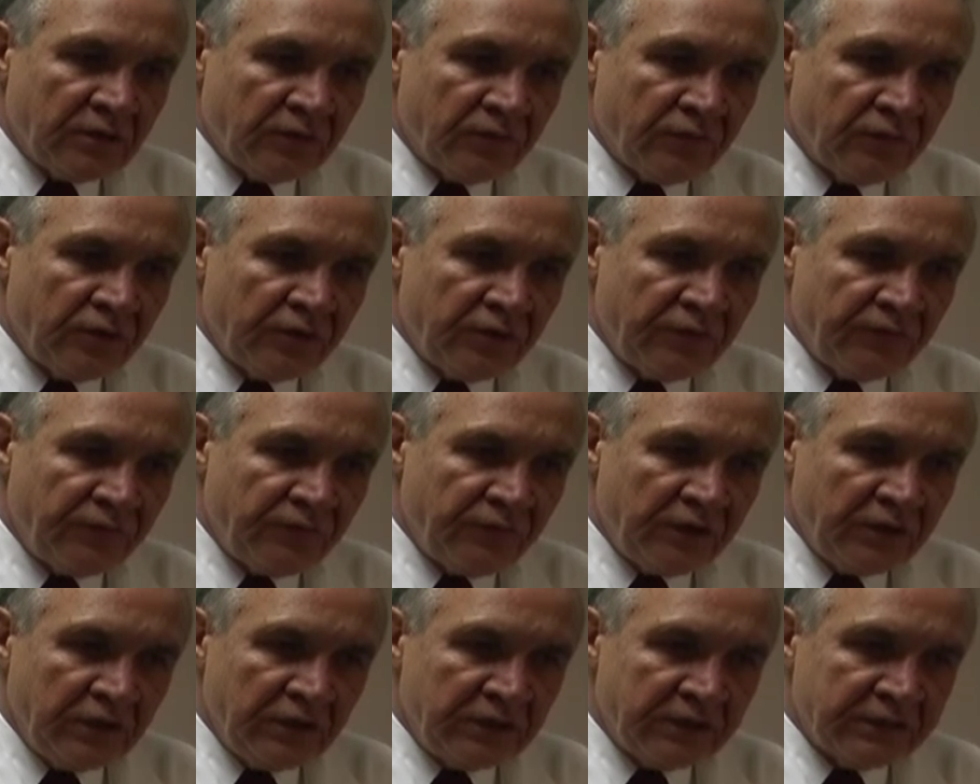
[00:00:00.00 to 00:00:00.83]
We
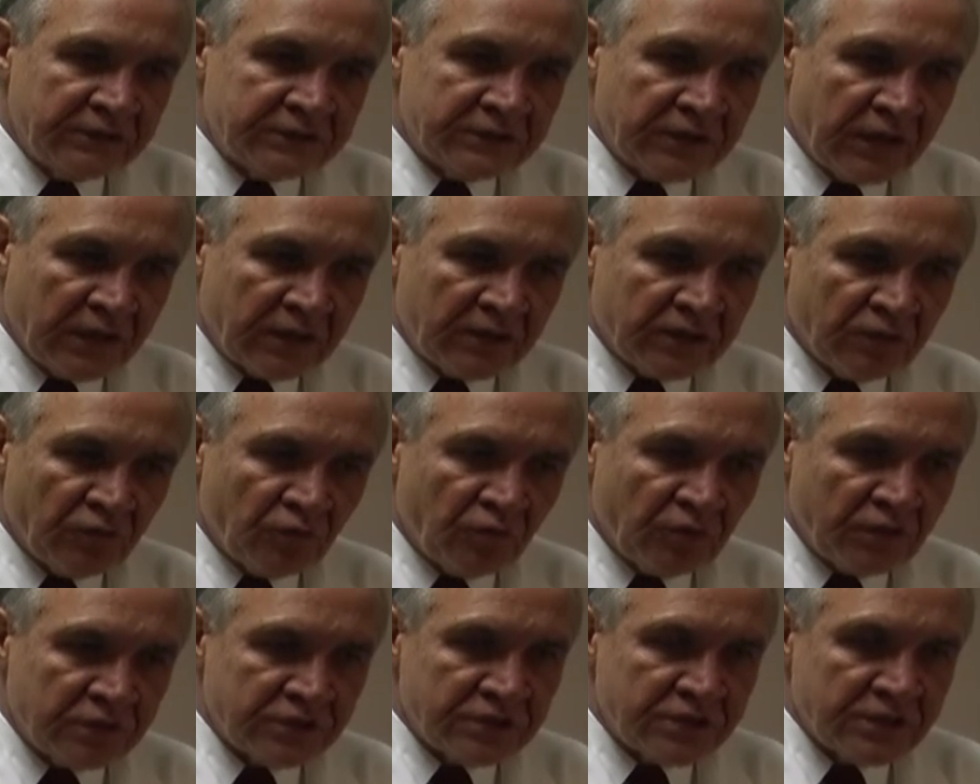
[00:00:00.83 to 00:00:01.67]
feel it's like
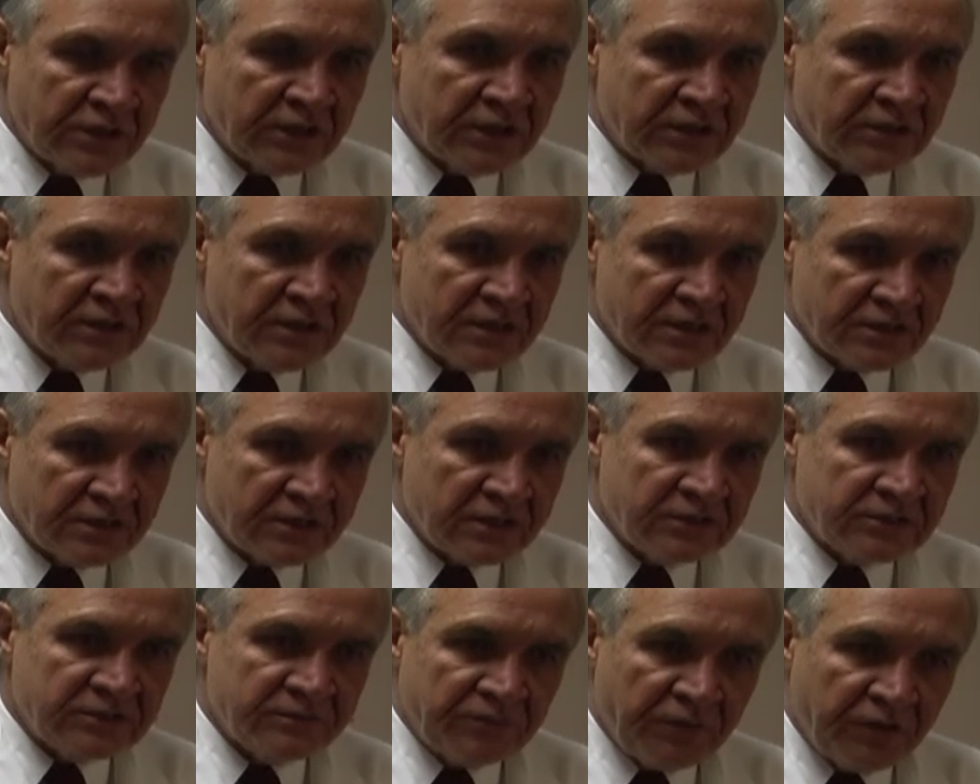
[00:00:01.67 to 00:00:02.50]
washing a
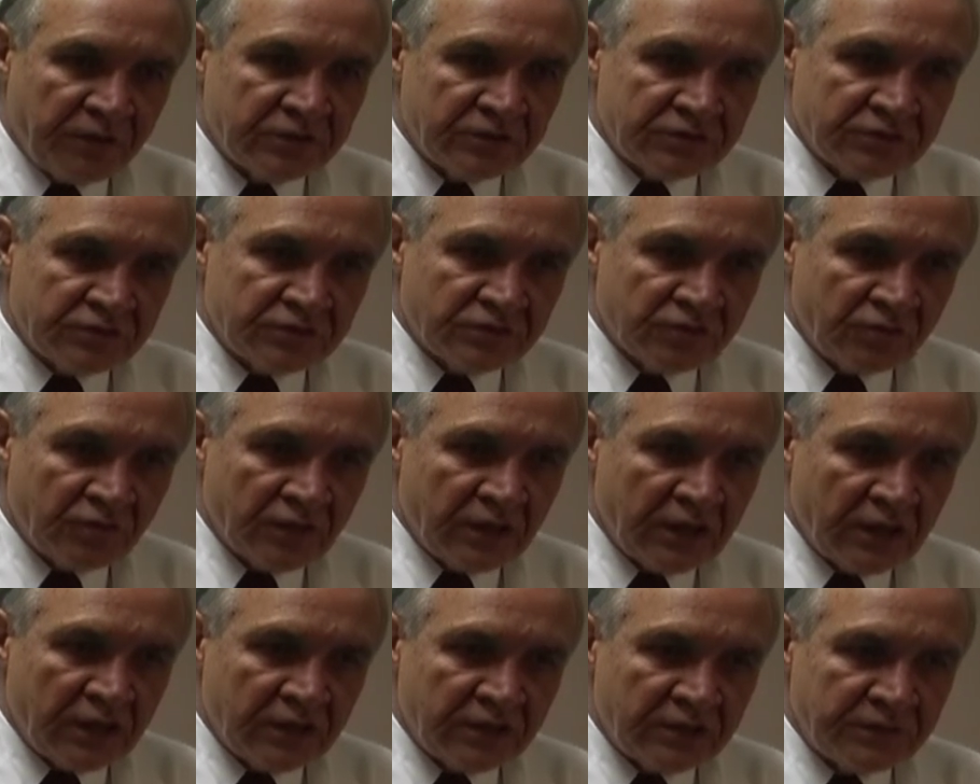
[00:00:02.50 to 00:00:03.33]
dirty sponge,
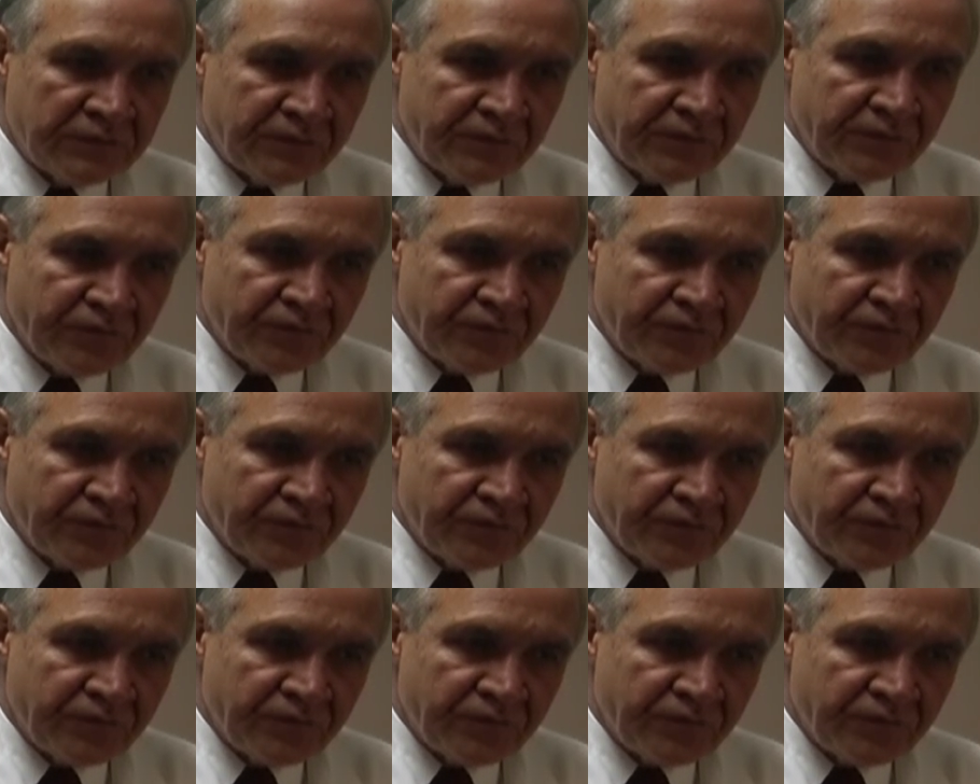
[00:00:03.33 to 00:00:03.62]
where